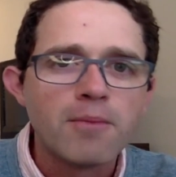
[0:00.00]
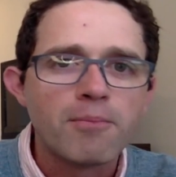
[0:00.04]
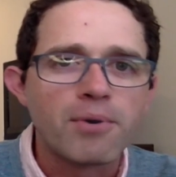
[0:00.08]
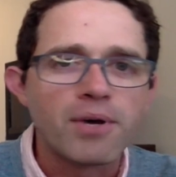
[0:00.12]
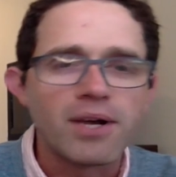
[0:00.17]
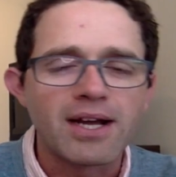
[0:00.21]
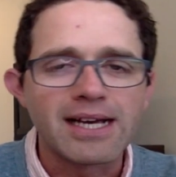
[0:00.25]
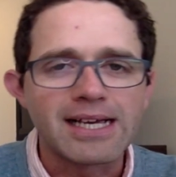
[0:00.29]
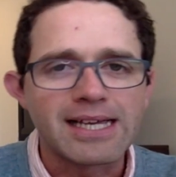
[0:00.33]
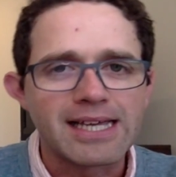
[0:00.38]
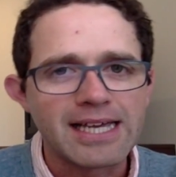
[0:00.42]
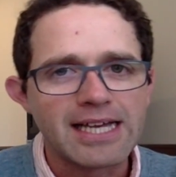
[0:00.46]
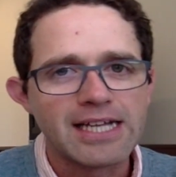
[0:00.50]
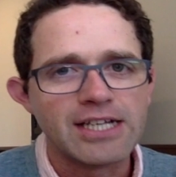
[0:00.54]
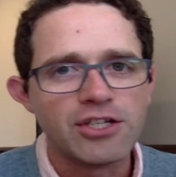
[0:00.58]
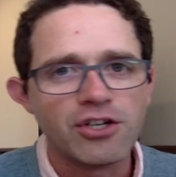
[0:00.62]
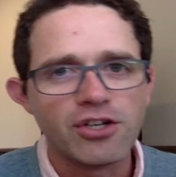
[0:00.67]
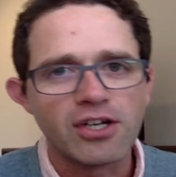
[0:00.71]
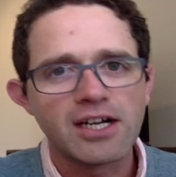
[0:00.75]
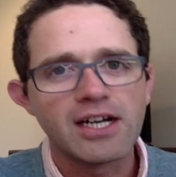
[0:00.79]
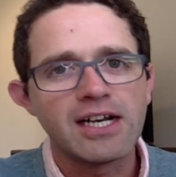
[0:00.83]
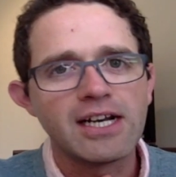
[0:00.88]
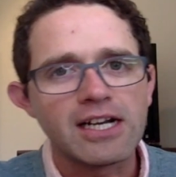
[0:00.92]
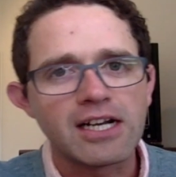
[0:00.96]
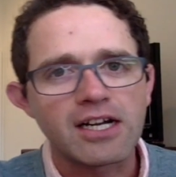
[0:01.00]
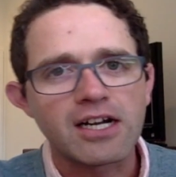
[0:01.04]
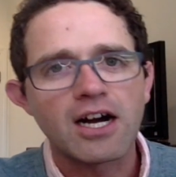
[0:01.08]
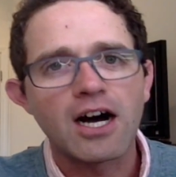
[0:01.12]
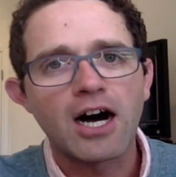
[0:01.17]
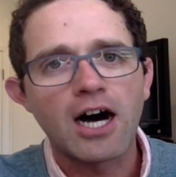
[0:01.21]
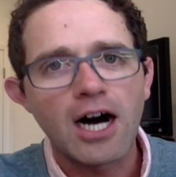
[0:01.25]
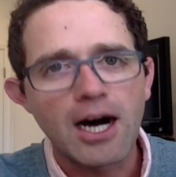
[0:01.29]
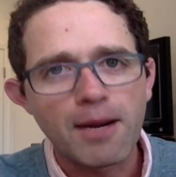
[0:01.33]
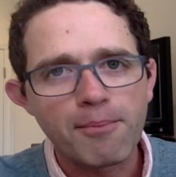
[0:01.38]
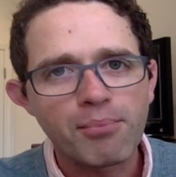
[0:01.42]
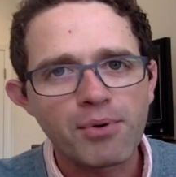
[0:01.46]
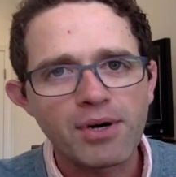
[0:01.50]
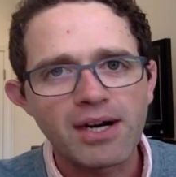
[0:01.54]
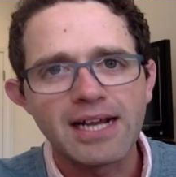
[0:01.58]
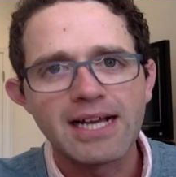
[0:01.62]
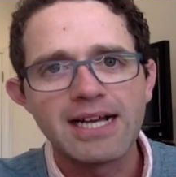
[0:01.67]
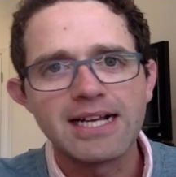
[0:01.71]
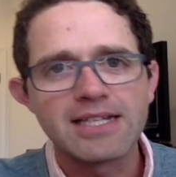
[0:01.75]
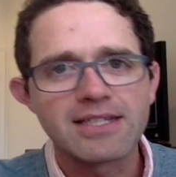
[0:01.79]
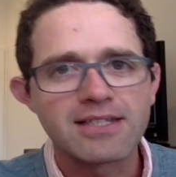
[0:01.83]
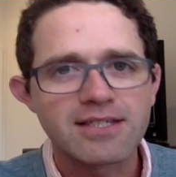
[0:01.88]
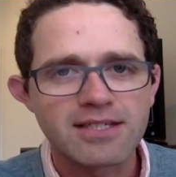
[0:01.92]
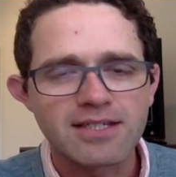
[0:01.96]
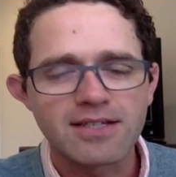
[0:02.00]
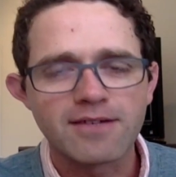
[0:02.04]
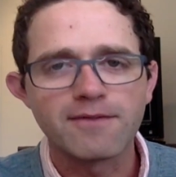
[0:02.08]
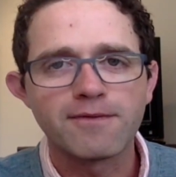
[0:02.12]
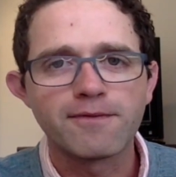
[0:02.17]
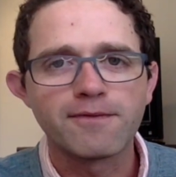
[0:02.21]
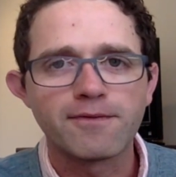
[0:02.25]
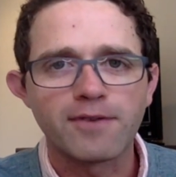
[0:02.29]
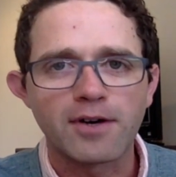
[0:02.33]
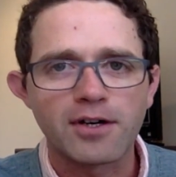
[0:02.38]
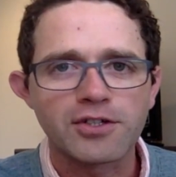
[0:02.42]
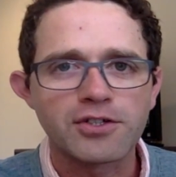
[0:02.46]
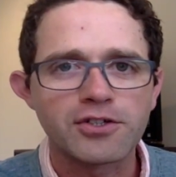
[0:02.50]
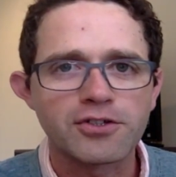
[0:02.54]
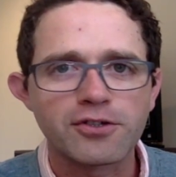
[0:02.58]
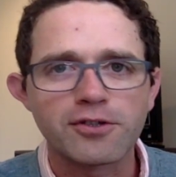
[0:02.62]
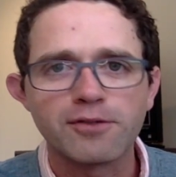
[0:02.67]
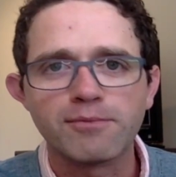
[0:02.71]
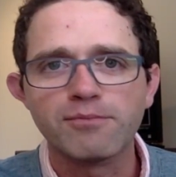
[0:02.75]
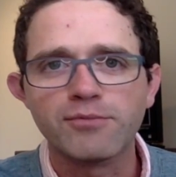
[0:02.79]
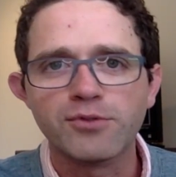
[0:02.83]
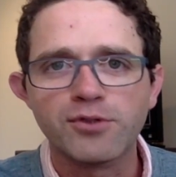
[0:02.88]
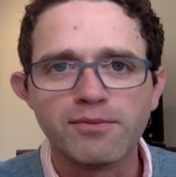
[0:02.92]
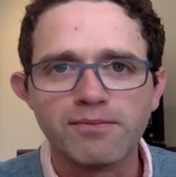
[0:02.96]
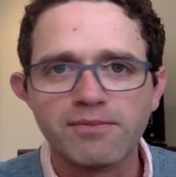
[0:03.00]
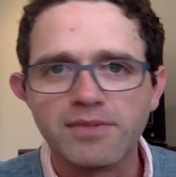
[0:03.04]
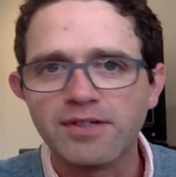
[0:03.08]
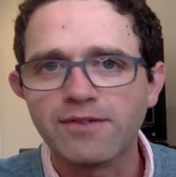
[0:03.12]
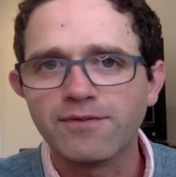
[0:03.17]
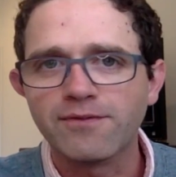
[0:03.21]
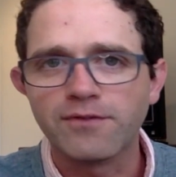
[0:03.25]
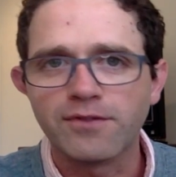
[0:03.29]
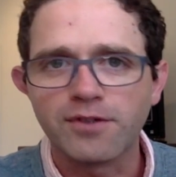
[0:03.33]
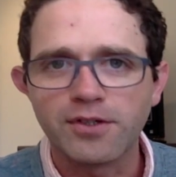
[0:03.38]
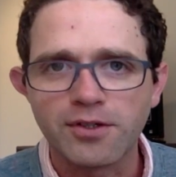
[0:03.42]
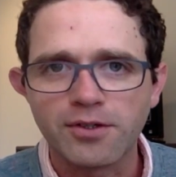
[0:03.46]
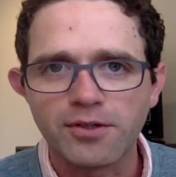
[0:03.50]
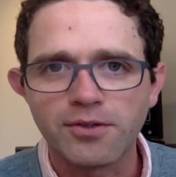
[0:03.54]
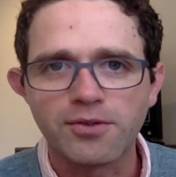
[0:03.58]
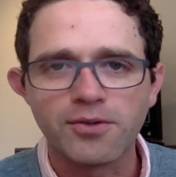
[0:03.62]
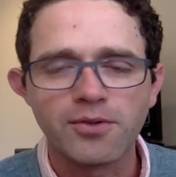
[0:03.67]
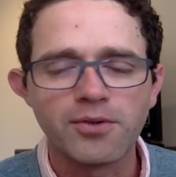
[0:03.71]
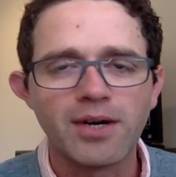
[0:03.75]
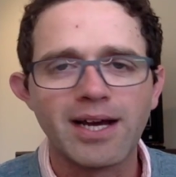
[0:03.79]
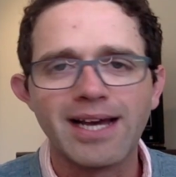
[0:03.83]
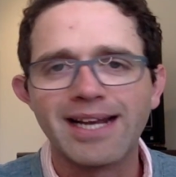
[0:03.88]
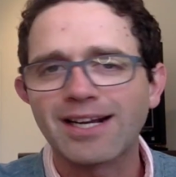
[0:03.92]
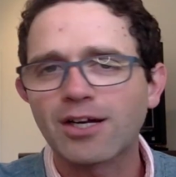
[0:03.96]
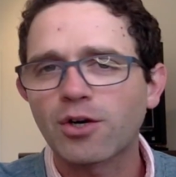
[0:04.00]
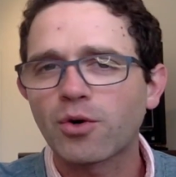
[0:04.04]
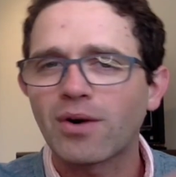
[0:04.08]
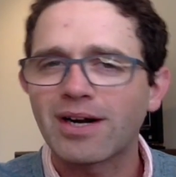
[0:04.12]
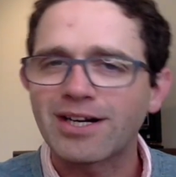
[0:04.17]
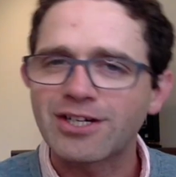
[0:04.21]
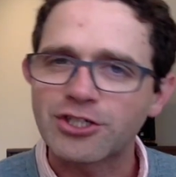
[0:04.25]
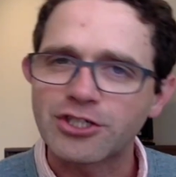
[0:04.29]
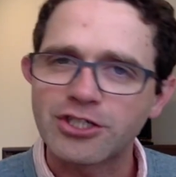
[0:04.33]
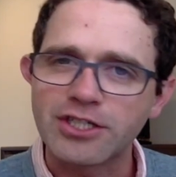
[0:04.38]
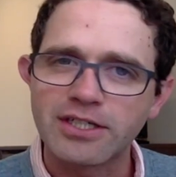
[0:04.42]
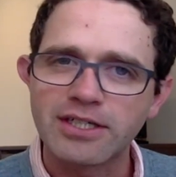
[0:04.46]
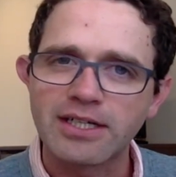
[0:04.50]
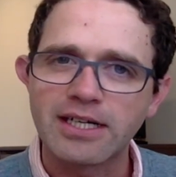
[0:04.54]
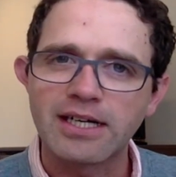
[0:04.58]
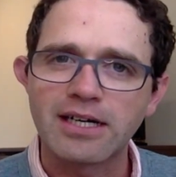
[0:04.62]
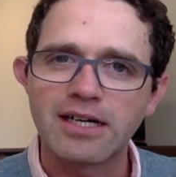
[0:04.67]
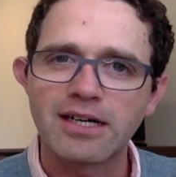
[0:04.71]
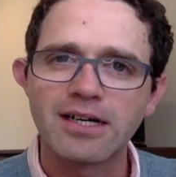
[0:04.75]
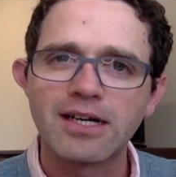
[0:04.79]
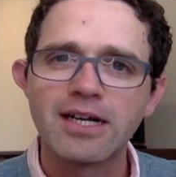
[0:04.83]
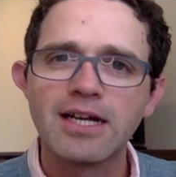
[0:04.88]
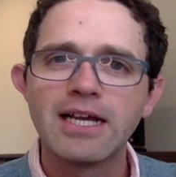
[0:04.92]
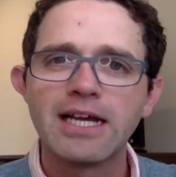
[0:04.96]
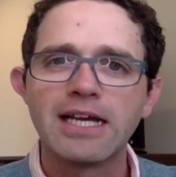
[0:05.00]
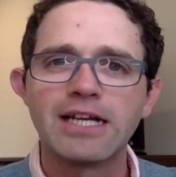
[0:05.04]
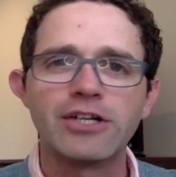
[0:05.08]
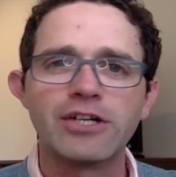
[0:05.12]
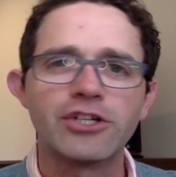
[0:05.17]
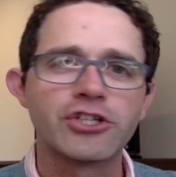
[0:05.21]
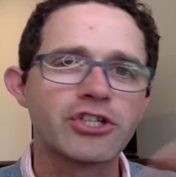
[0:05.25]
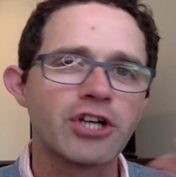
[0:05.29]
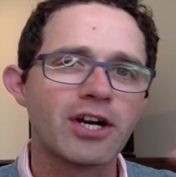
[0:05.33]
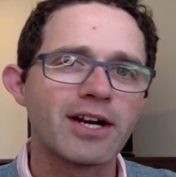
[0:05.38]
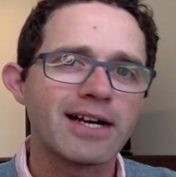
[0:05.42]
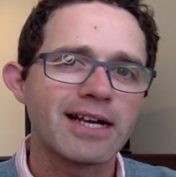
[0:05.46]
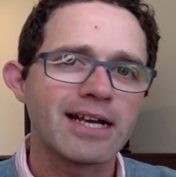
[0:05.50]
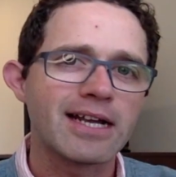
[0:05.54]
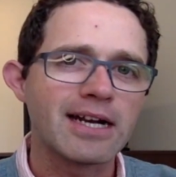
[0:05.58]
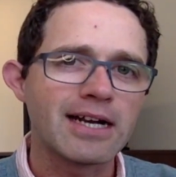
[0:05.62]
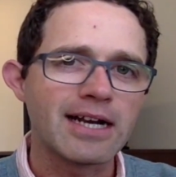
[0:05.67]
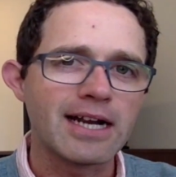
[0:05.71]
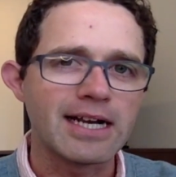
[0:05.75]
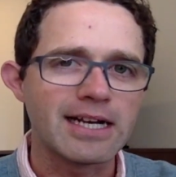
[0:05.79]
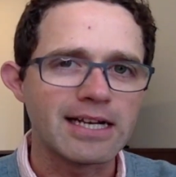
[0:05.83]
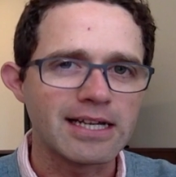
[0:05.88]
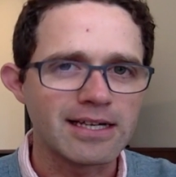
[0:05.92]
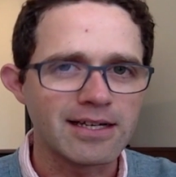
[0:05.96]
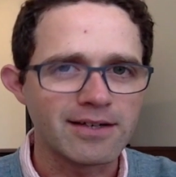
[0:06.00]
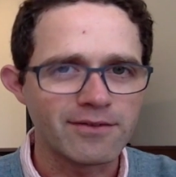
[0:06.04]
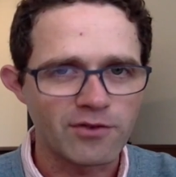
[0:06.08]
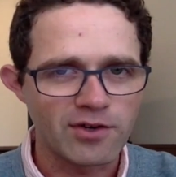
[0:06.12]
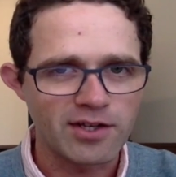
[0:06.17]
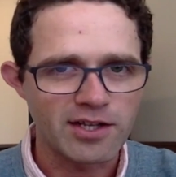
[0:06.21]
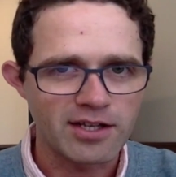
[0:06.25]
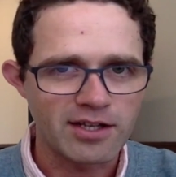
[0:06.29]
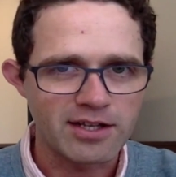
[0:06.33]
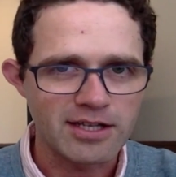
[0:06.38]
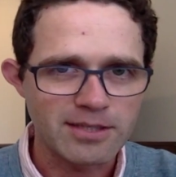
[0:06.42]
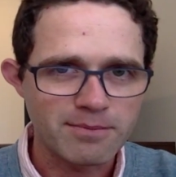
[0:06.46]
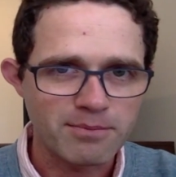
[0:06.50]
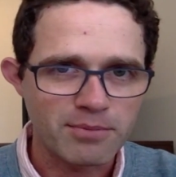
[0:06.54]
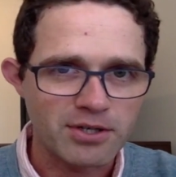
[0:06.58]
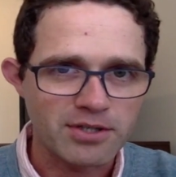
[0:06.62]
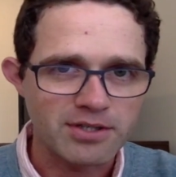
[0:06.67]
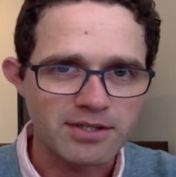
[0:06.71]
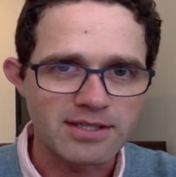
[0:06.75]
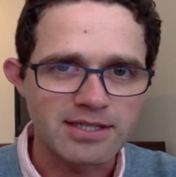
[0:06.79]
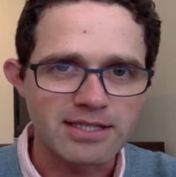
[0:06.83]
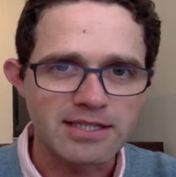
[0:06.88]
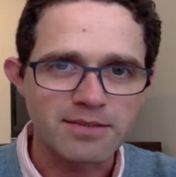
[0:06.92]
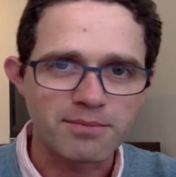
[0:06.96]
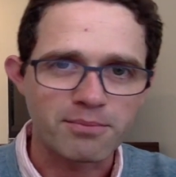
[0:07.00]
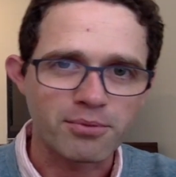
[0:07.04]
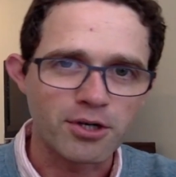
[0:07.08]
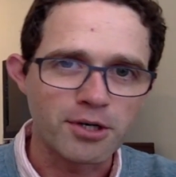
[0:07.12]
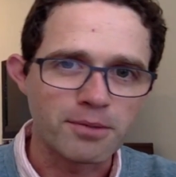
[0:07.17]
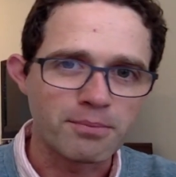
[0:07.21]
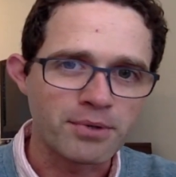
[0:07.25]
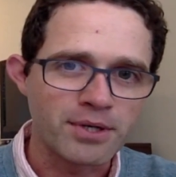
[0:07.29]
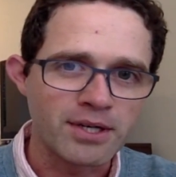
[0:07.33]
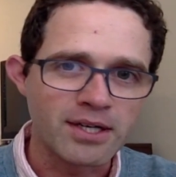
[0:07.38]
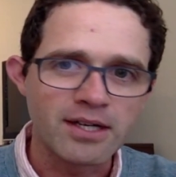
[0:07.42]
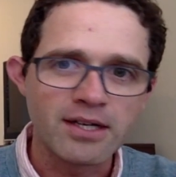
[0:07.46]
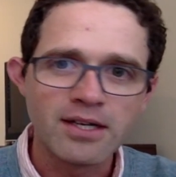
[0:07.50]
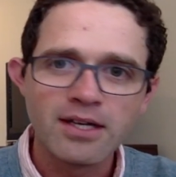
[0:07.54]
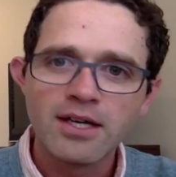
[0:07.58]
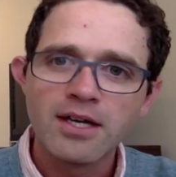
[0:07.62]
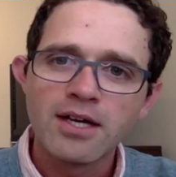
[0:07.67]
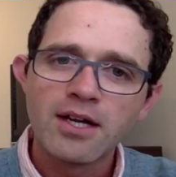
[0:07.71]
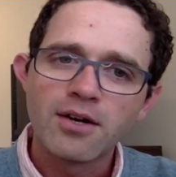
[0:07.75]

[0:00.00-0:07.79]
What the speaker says: but again, you're getting a comprehensive functional movement view and a questionnaire, and you're starting to get an idea of whether this person is appropriate.